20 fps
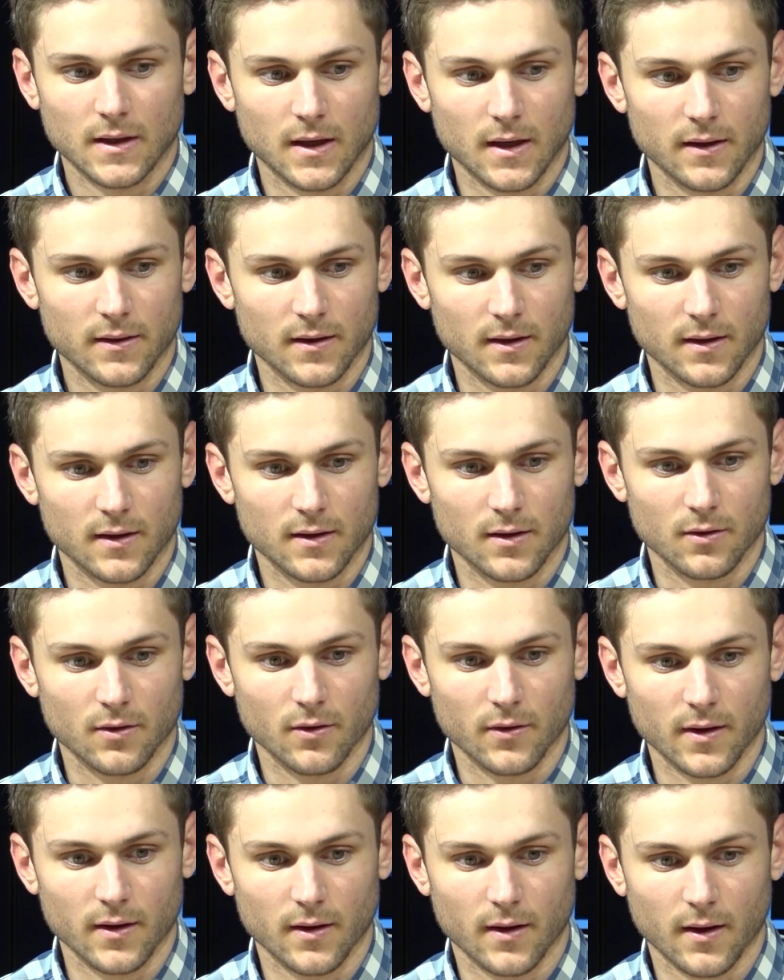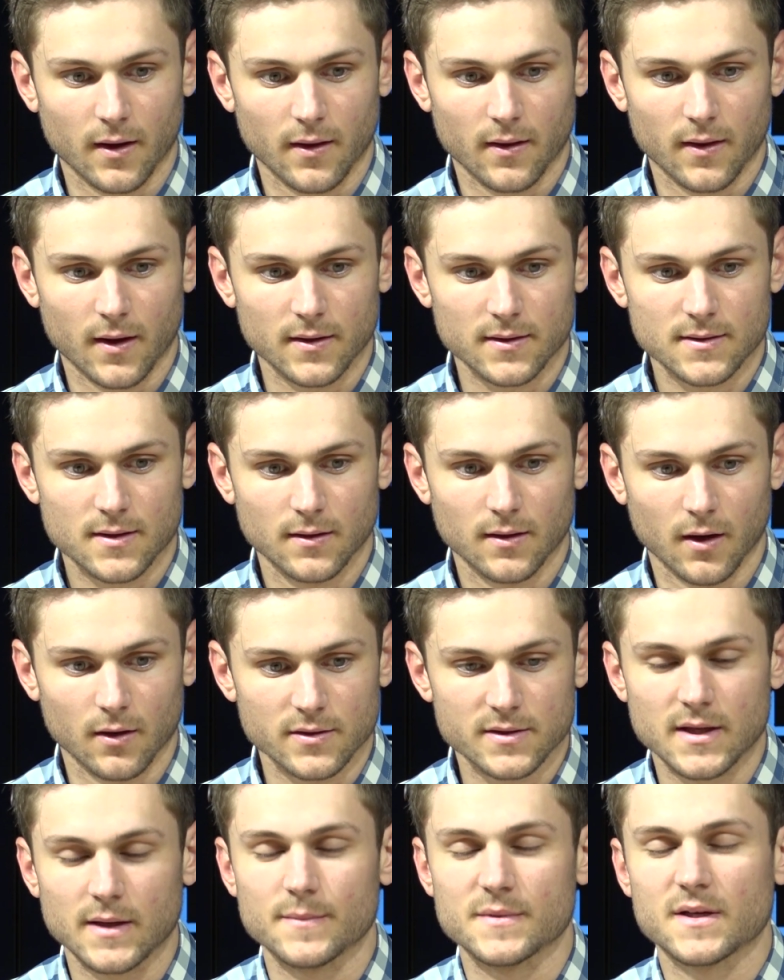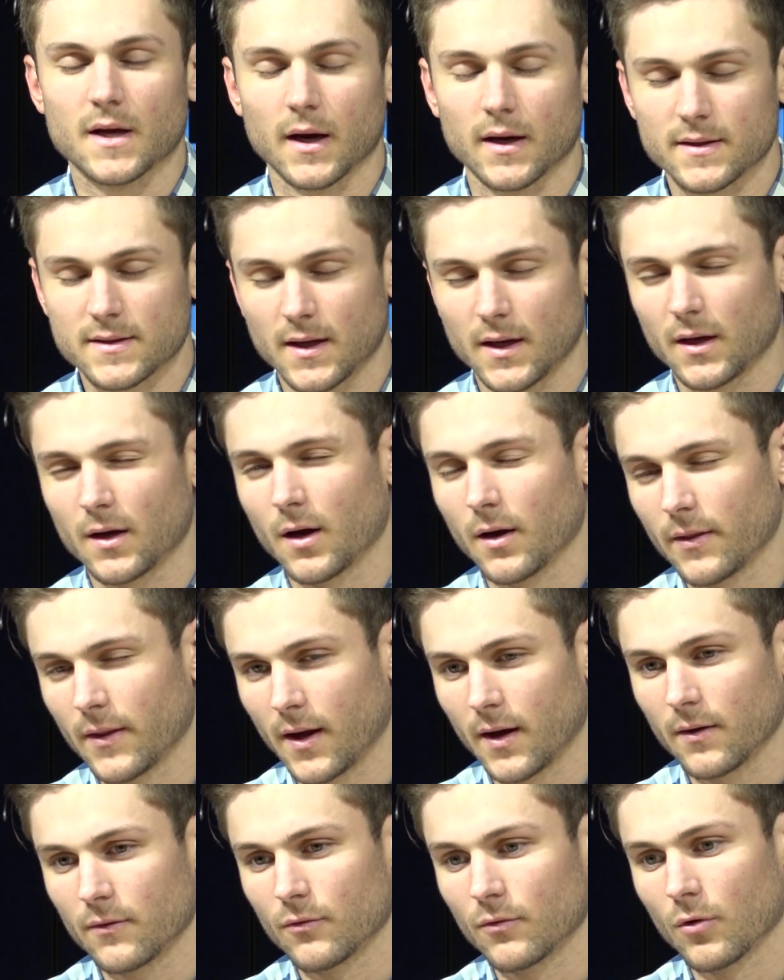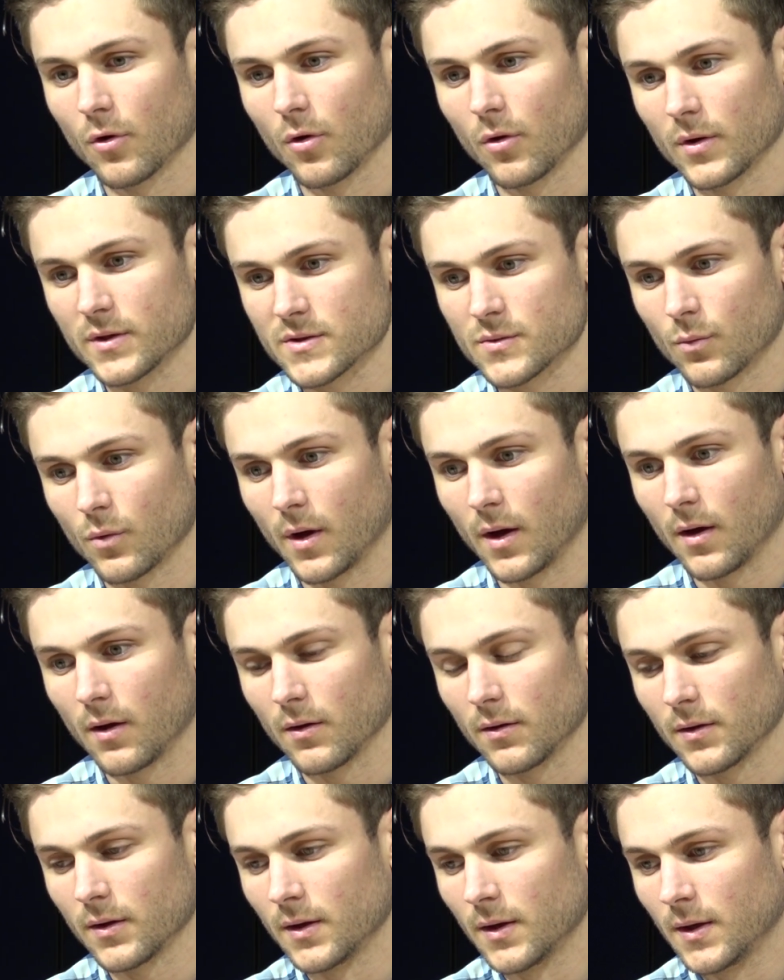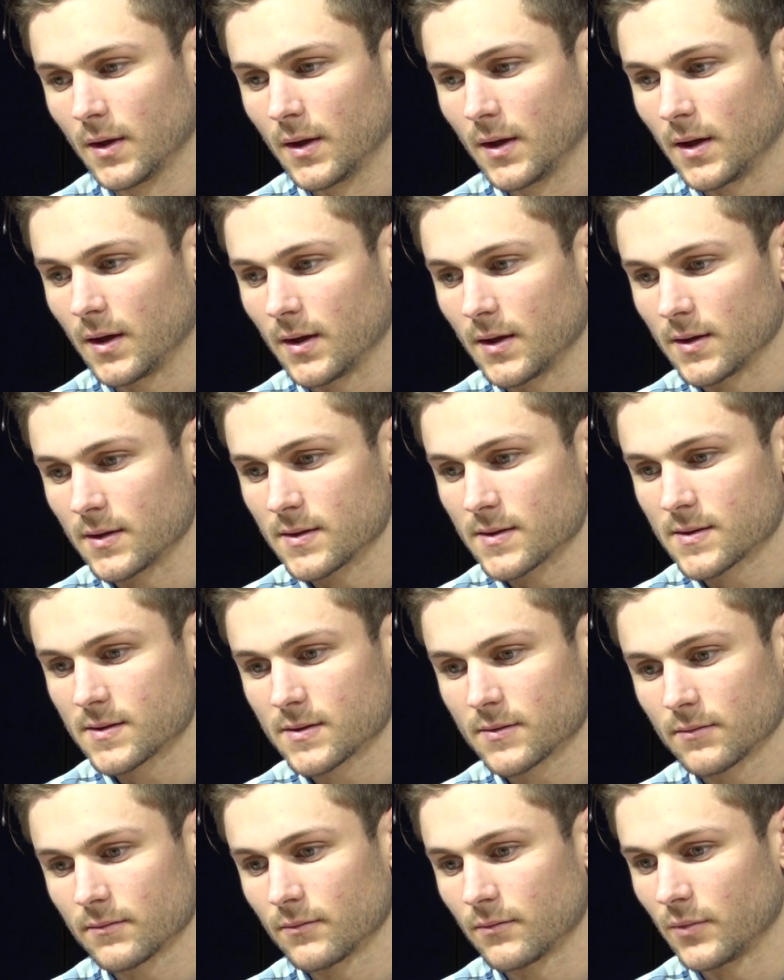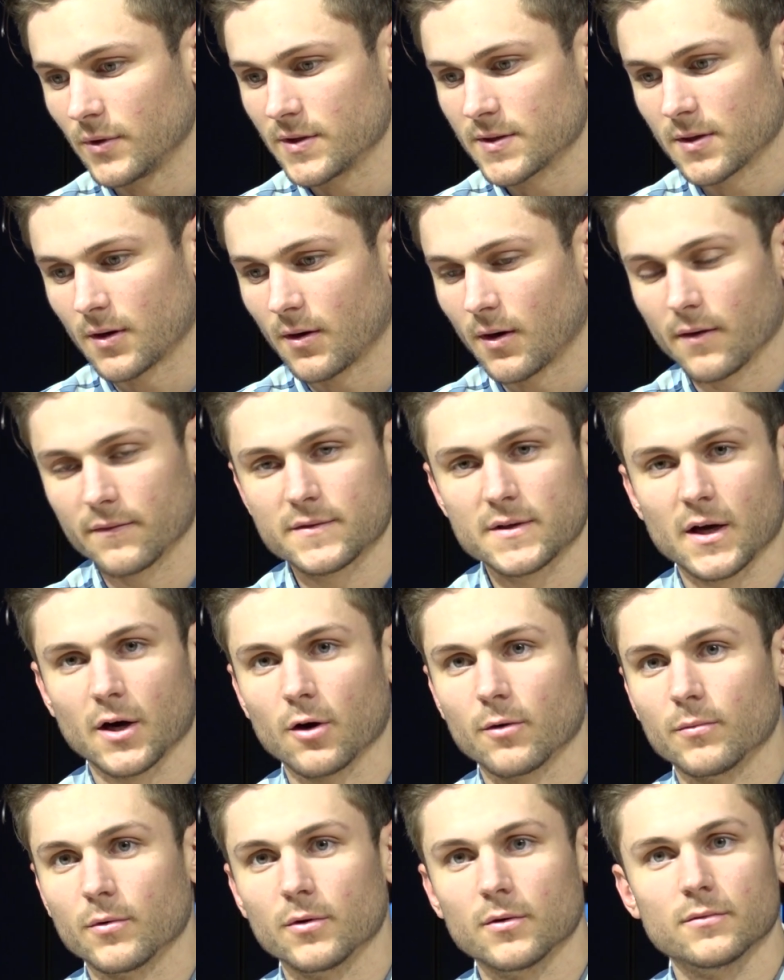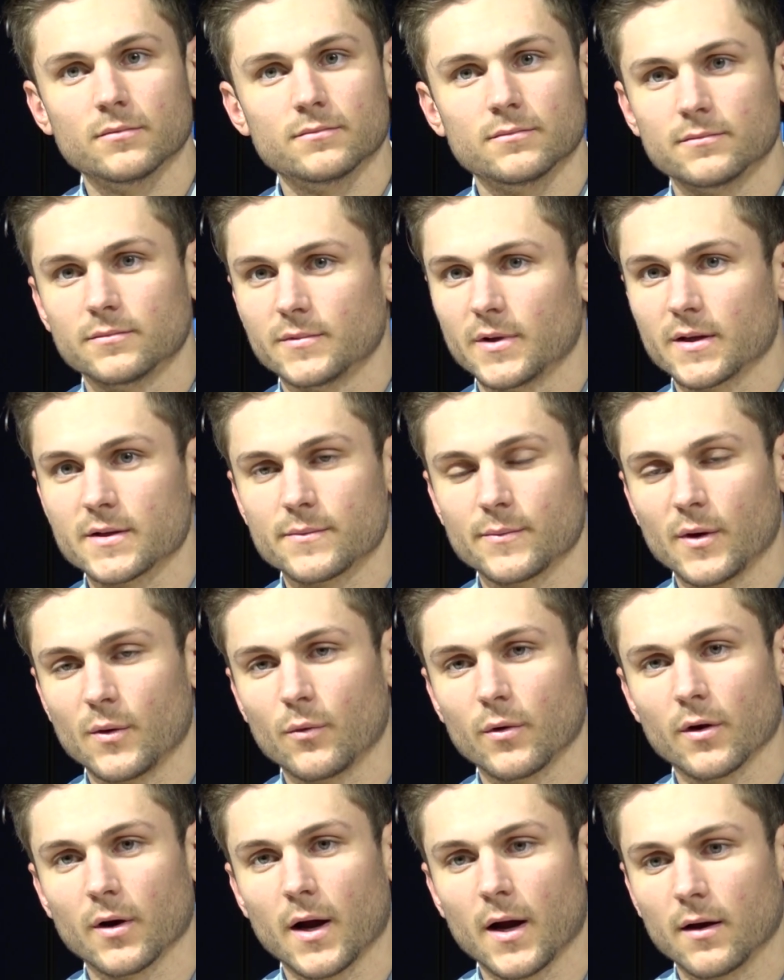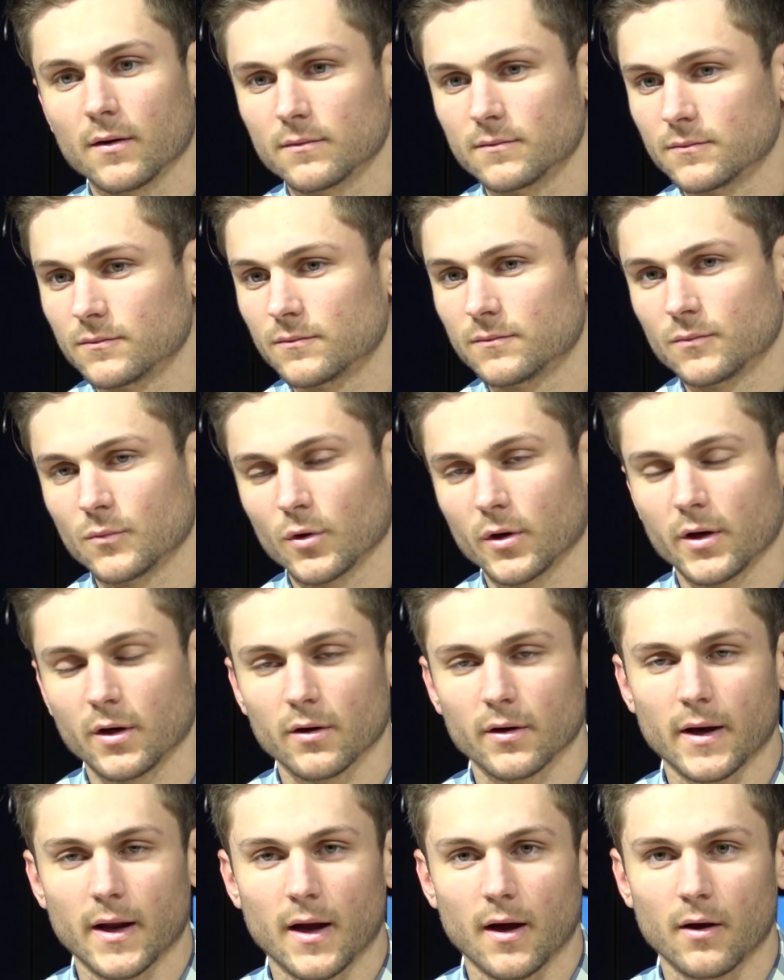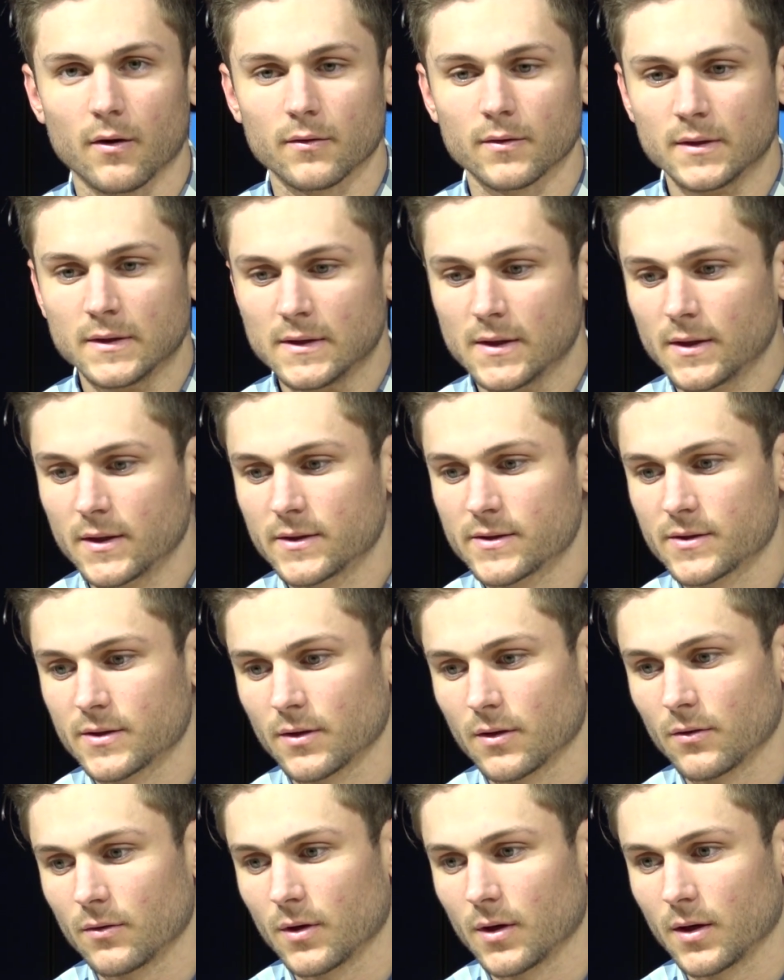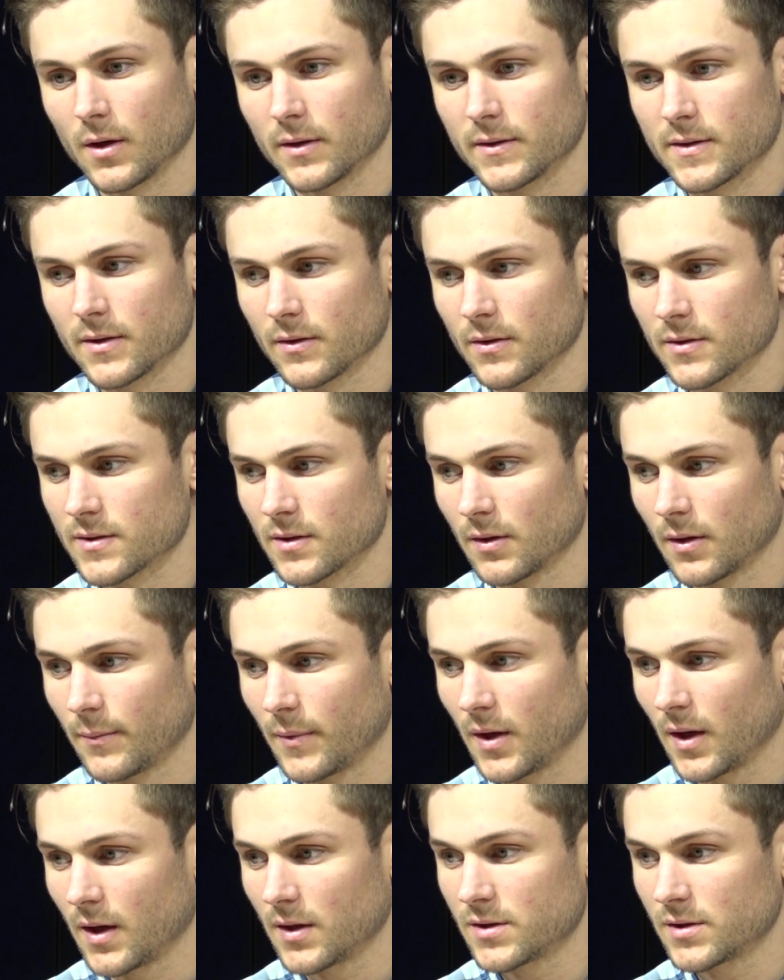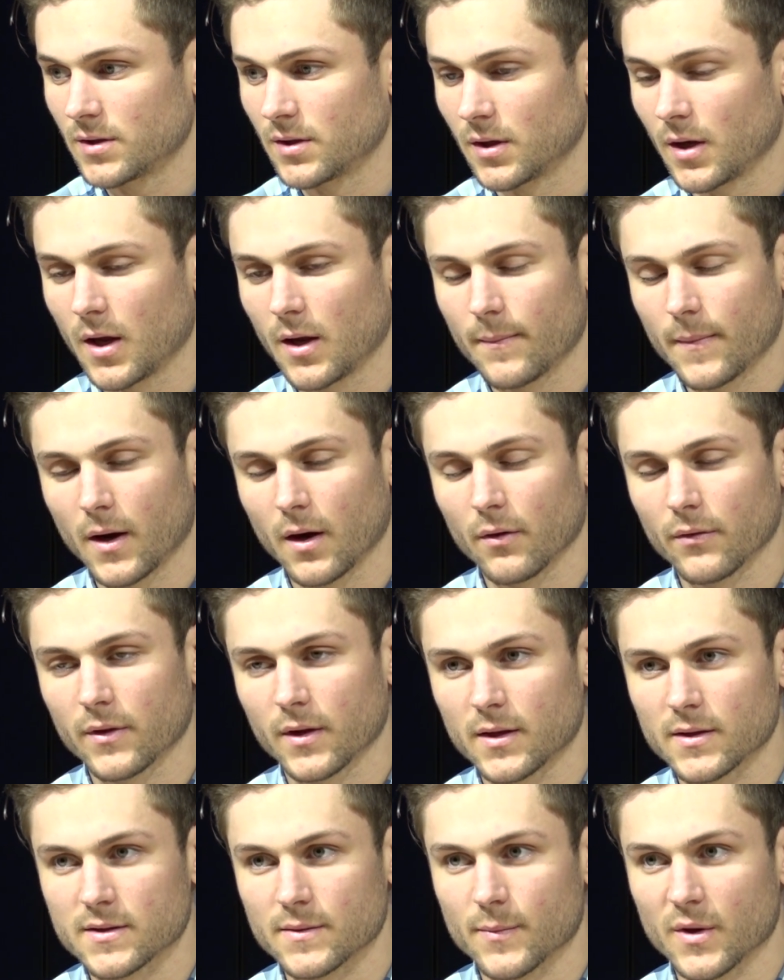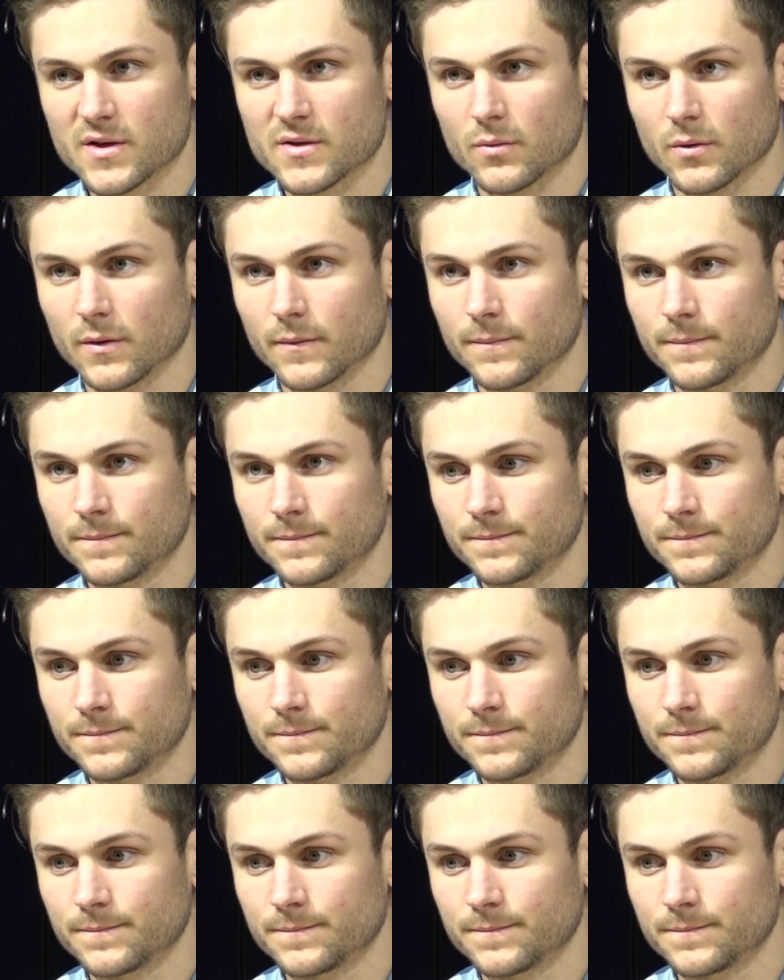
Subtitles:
I think that our team's kind of taken on that role as well. Is we start off terrible, doesn't mean we're out. We're here now. So until there's an elimination game, I don't think it's a must-win.